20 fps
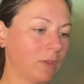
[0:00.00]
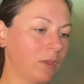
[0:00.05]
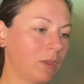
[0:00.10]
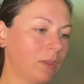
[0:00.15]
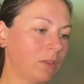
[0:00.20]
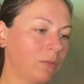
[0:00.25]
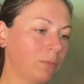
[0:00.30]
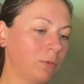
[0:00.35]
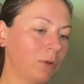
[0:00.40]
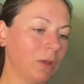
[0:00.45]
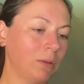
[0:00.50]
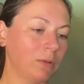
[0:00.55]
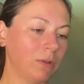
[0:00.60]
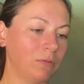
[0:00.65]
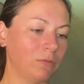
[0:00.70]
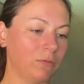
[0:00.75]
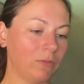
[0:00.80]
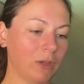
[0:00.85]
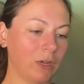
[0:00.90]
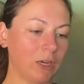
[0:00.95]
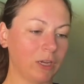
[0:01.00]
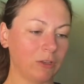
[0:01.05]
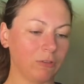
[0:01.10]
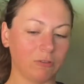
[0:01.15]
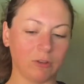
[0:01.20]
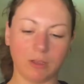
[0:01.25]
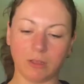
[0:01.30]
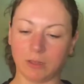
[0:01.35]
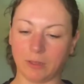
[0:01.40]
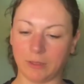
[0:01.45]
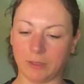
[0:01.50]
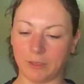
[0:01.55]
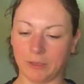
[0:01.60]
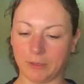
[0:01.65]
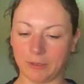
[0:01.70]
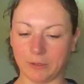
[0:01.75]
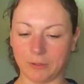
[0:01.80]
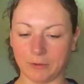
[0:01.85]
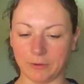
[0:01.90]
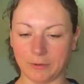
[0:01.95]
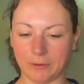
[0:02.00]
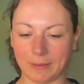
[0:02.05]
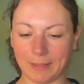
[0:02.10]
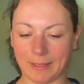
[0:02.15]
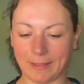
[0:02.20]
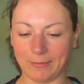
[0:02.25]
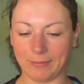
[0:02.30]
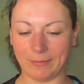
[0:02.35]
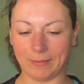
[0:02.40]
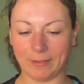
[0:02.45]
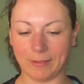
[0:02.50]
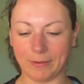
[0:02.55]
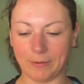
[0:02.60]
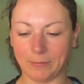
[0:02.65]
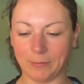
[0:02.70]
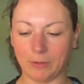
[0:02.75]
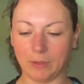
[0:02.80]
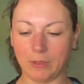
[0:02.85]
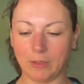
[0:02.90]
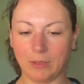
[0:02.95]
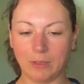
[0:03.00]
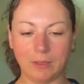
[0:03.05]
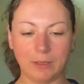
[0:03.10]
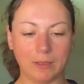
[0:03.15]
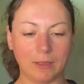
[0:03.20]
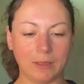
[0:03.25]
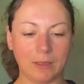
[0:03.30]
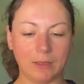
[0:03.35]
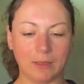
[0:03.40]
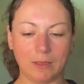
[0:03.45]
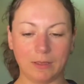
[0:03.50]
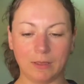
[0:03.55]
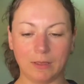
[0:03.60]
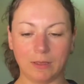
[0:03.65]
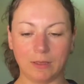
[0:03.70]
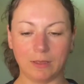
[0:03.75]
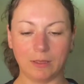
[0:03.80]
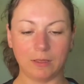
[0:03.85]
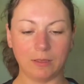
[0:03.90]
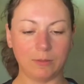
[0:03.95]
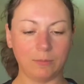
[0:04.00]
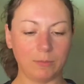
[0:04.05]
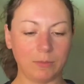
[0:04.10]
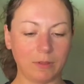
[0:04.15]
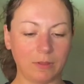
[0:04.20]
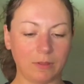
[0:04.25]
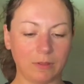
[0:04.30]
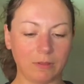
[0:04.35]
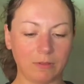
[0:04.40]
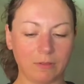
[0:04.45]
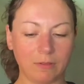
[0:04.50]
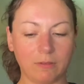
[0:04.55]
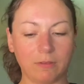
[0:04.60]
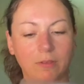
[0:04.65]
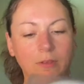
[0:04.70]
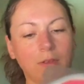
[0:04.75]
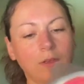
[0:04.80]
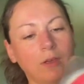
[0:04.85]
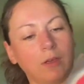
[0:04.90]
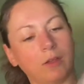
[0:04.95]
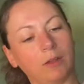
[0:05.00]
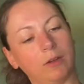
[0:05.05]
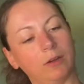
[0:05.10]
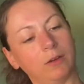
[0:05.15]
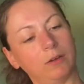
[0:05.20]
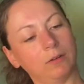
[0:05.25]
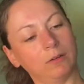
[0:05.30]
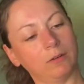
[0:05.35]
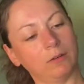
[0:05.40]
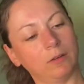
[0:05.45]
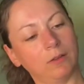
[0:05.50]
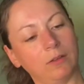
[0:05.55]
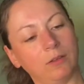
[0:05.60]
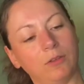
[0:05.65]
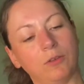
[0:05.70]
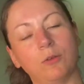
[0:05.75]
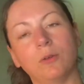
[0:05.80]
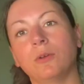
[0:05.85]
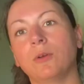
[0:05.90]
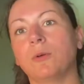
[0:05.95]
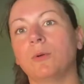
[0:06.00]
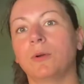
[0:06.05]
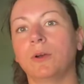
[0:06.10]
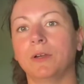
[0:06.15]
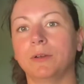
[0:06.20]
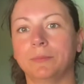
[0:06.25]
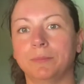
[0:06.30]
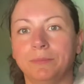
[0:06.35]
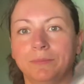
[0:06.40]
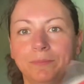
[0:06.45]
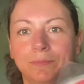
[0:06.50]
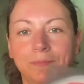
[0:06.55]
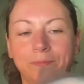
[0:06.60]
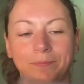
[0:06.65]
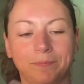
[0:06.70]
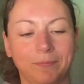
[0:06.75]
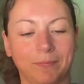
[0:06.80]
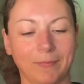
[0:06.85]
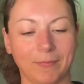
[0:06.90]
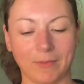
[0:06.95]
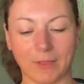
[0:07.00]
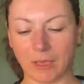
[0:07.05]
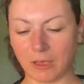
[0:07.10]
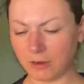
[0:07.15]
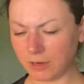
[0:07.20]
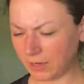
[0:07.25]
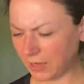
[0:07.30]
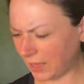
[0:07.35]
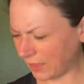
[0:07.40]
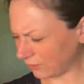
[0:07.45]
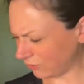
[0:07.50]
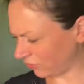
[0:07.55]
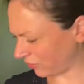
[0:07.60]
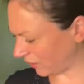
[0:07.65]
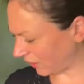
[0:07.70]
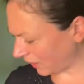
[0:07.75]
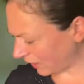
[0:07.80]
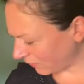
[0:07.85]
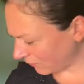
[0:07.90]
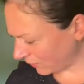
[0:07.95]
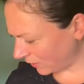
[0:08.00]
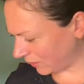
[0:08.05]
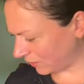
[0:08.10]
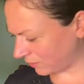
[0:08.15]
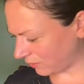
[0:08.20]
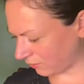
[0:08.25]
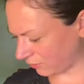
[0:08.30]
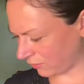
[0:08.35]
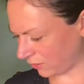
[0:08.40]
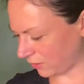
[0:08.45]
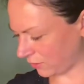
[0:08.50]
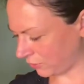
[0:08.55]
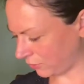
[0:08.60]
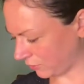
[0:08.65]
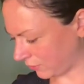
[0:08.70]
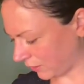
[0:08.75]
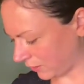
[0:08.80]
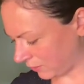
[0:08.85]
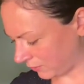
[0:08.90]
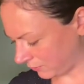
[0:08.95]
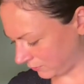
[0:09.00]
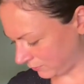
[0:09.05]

It's probably very crinkly on that side. Um, this is the color Unicorn. Or actually, I haven't had this color then.